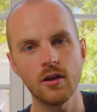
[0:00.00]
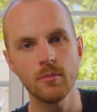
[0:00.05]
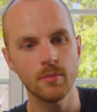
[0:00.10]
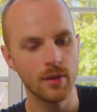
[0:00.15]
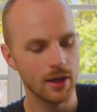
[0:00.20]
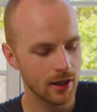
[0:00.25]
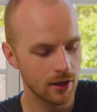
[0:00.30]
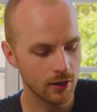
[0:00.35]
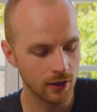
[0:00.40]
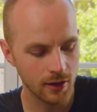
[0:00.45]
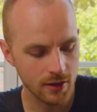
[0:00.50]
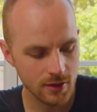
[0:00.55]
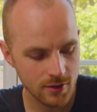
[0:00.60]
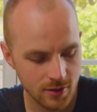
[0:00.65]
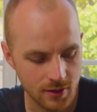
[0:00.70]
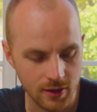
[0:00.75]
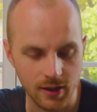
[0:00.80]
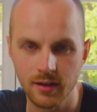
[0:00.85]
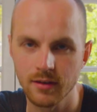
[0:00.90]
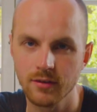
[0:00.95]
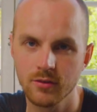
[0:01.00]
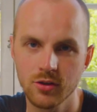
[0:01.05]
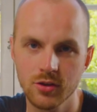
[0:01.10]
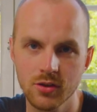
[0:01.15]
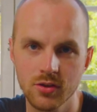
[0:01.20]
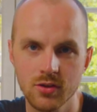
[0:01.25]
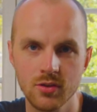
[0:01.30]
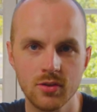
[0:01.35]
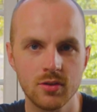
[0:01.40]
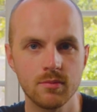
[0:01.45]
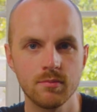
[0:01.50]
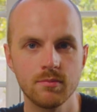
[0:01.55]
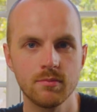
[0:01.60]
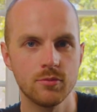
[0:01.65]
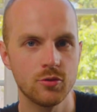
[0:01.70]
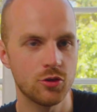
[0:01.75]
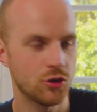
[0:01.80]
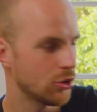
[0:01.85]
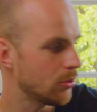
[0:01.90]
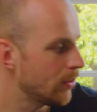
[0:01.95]
on my closet, just
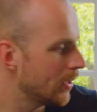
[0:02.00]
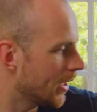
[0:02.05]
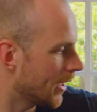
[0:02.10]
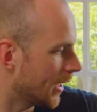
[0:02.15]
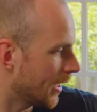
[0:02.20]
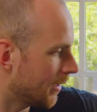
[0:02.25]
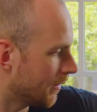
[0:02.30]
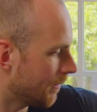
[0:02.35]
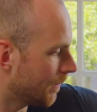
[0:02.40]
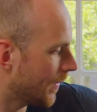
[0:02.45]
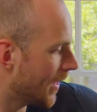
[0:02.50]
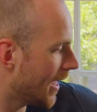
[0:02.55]
showing it